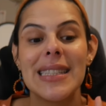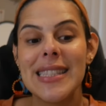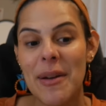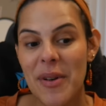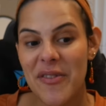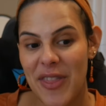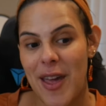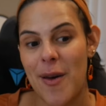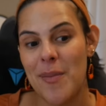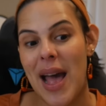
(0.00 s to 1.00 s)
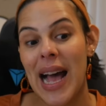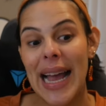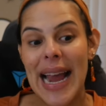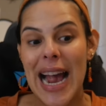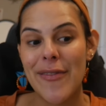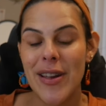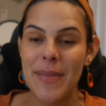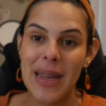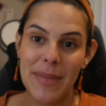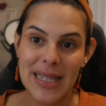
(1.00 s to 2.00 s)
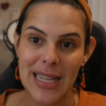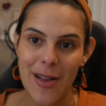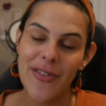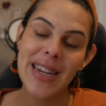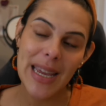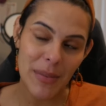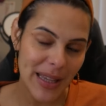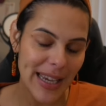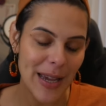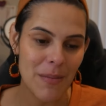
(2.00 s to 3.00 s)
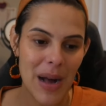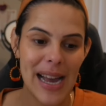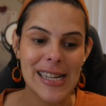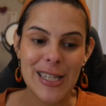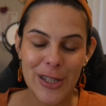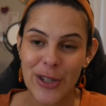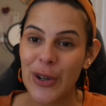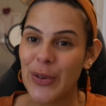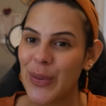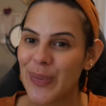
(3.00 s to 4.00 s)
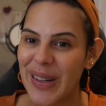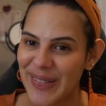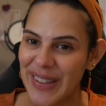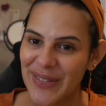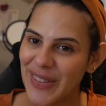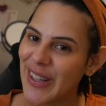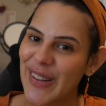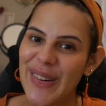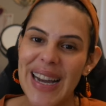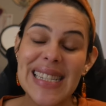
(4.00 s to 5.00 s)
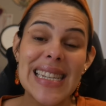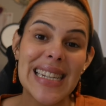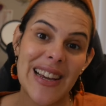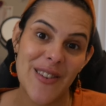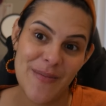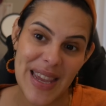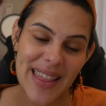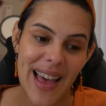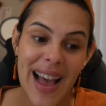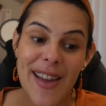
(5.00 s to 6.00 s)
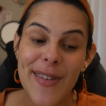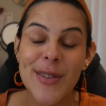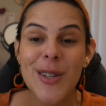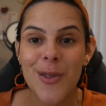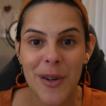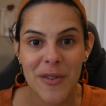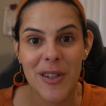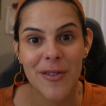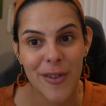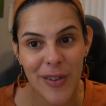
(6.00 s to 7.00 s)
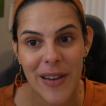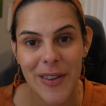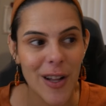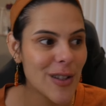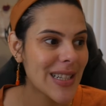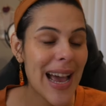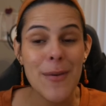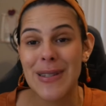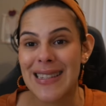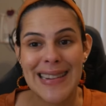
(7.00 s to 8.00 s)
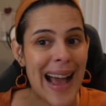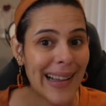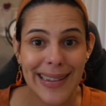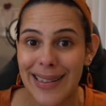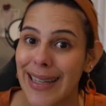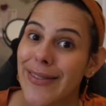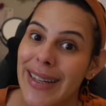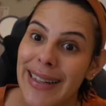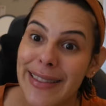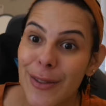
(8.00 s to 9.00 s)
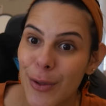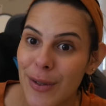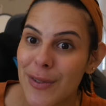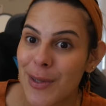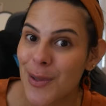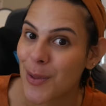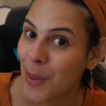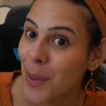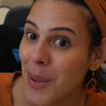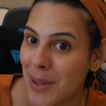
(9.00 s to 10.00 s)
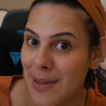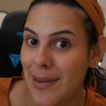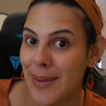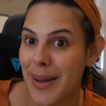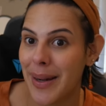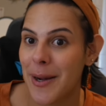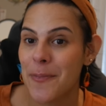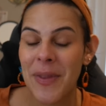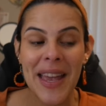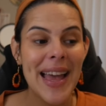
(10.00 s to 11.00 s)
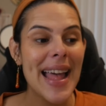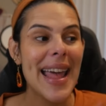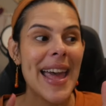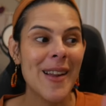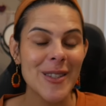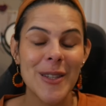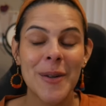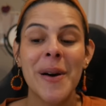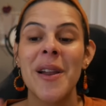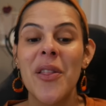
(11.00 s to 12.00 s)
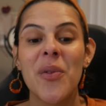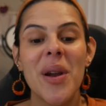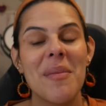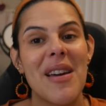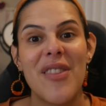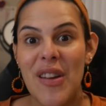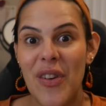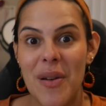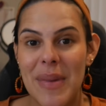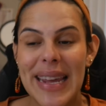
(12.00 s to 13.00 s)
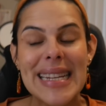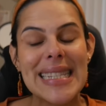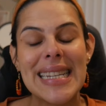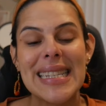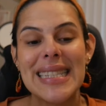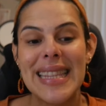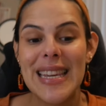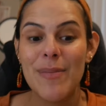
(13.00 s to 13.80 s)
some of them I haven't made myself, namely my sewn pumpkin pillow. I did not make that. I found it thrifted for $5. I was not gonna leave it at the thrift store, okay? And also, another one of my favorite makes is the